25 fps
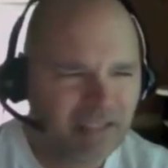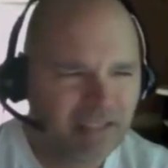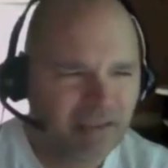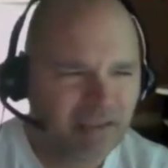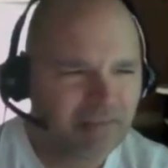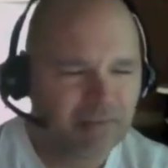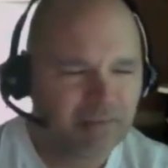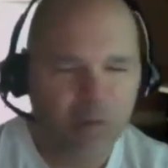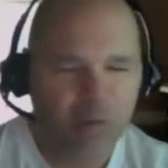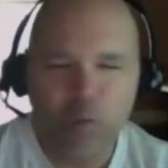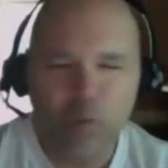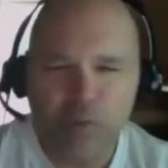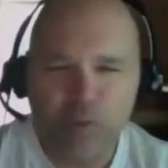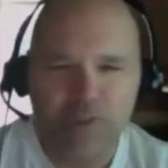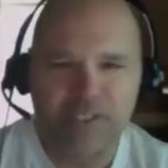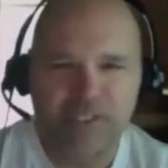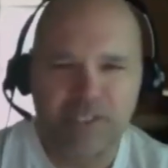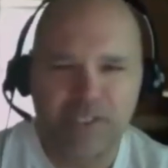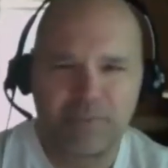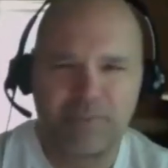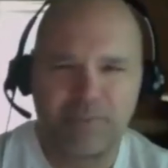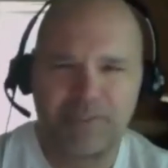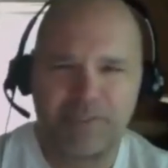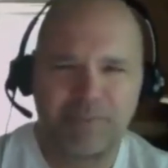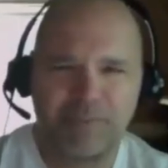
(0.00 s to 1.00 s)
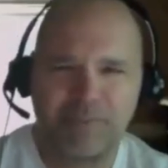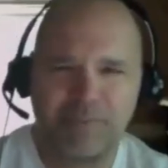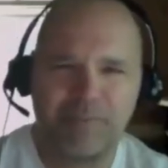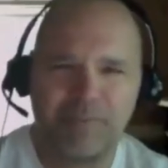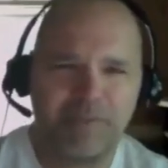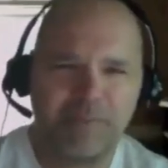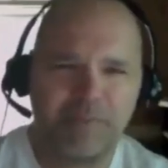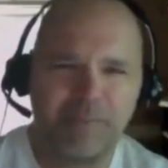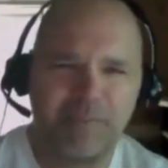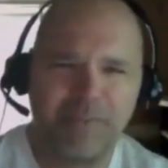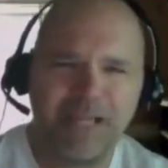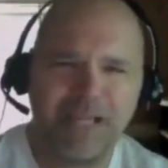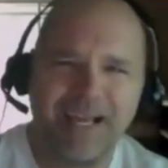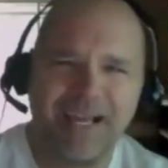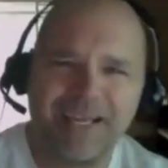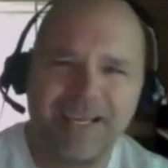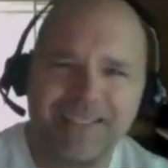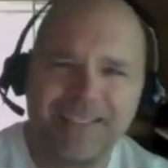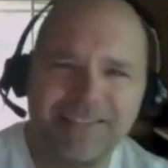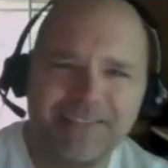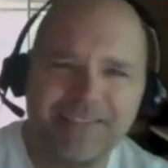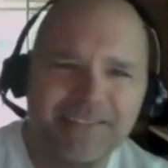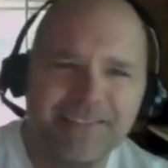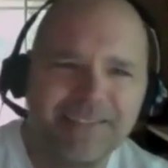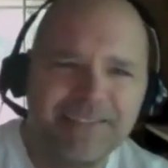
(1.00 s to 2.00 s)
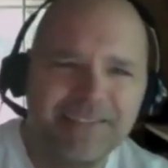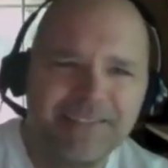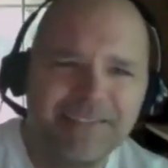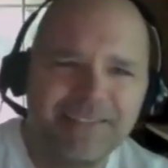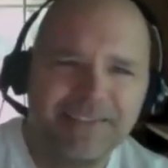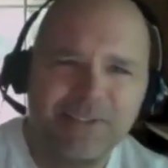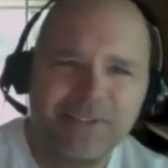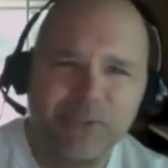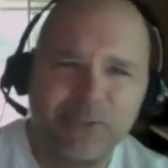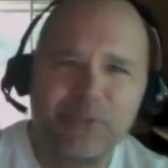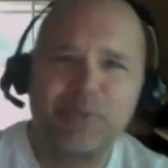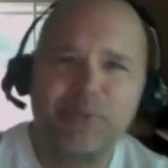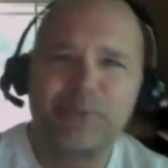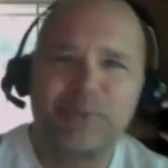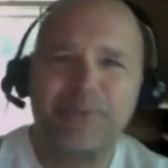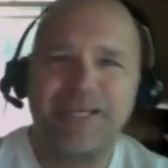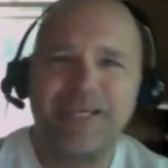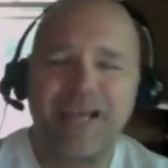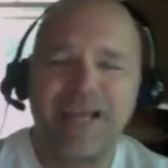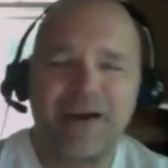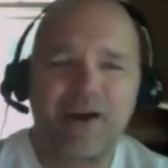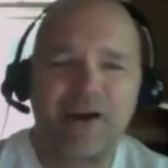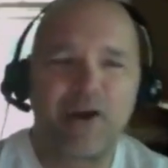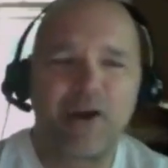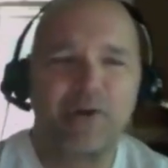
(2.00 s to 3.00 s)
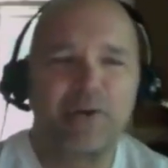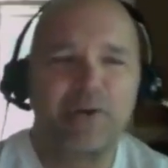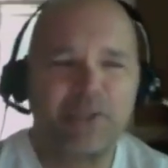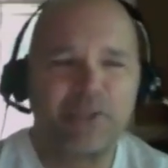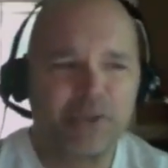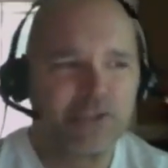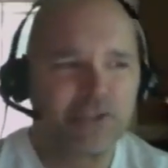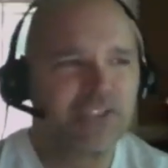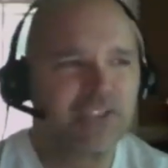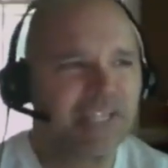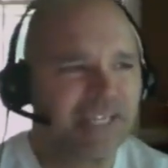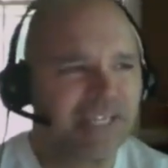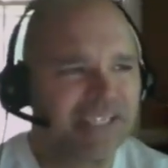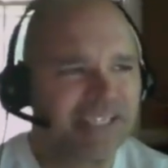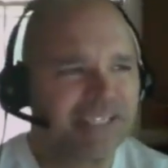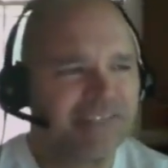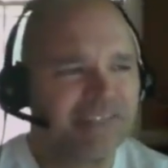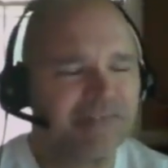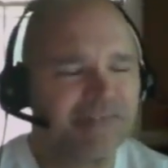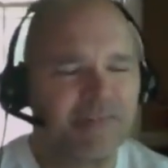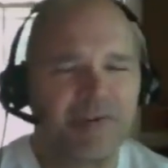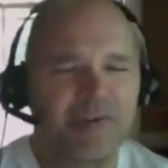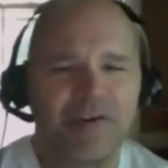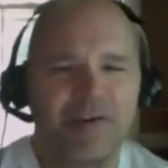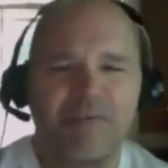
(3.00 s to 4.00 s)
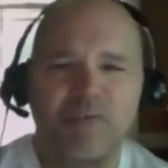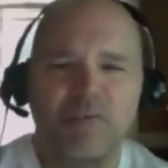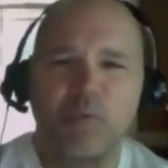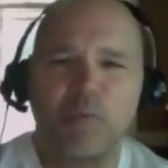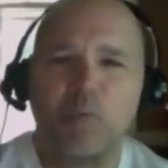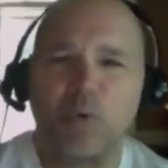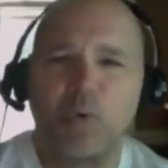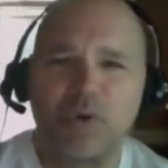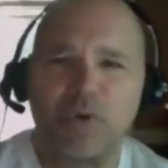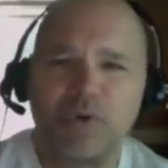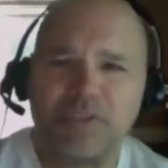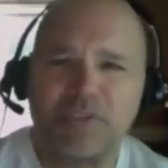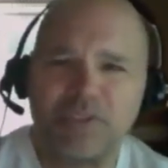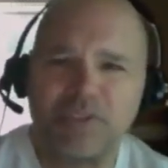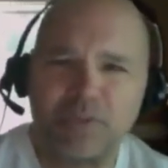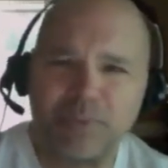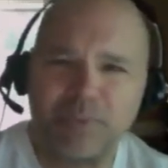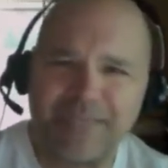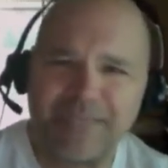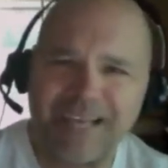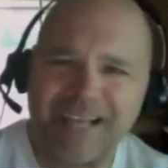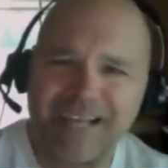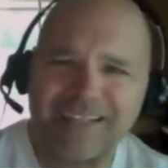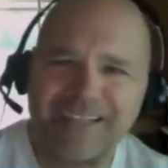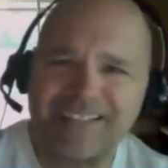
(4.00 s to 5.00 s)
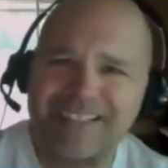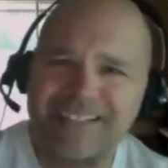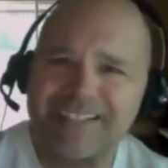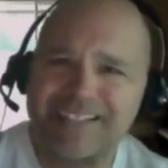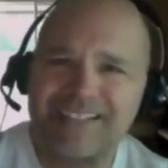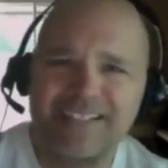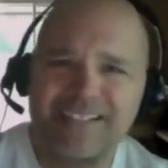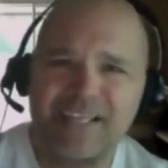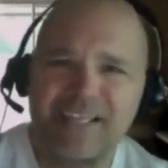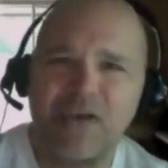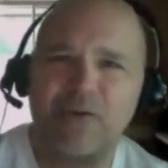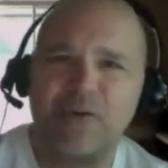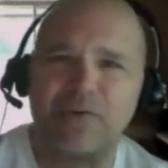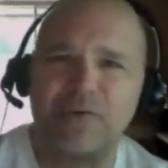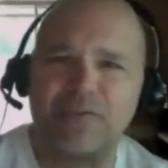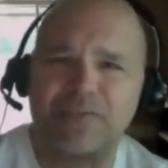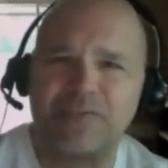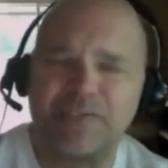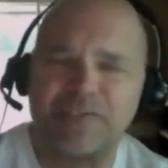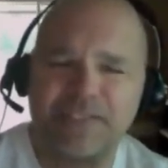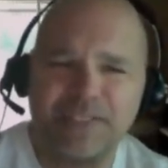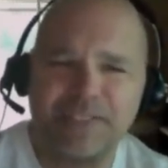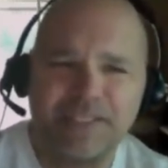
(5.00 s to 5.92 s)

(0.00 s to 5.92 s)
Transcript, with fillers: of course can be applied to the our understanding of, of the world and the reality itself.